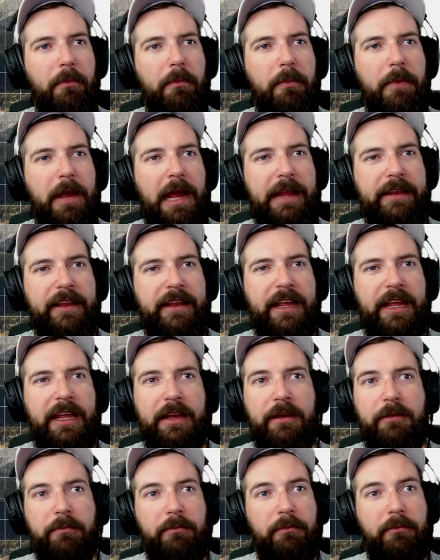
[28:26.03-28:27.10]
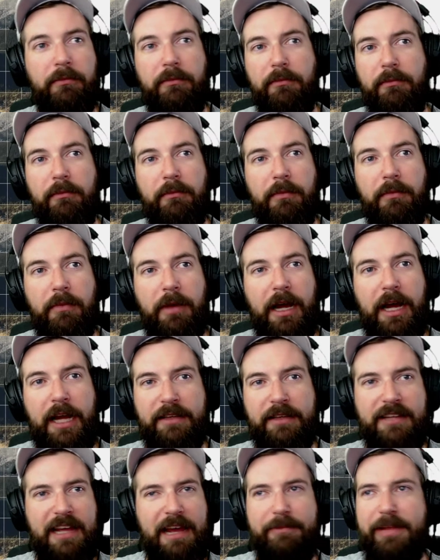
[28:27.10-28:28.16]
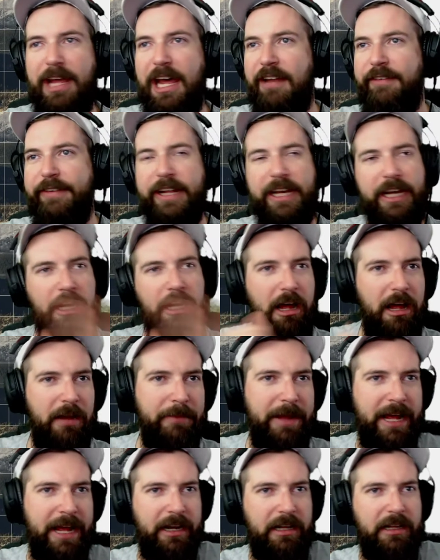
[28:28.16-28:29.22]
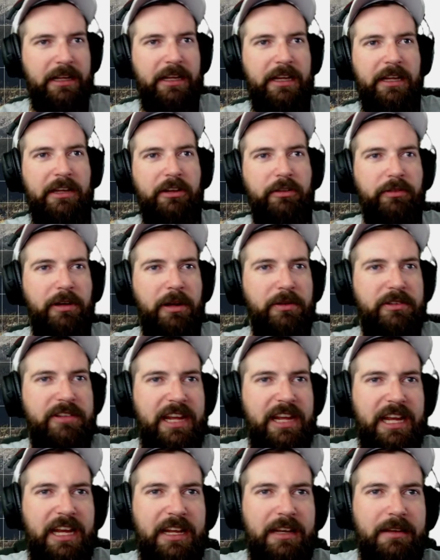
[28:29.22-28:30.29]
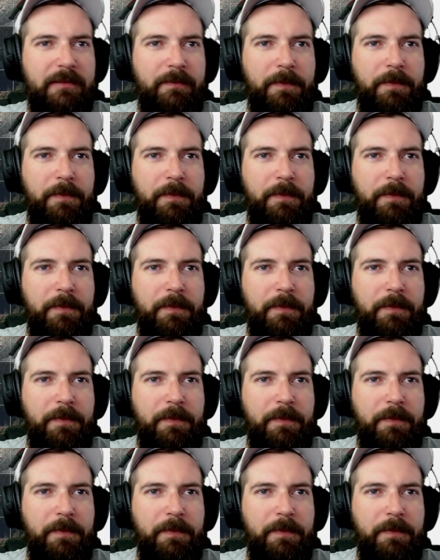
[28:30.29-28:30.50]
then I tabbed out of it and automatically rotated.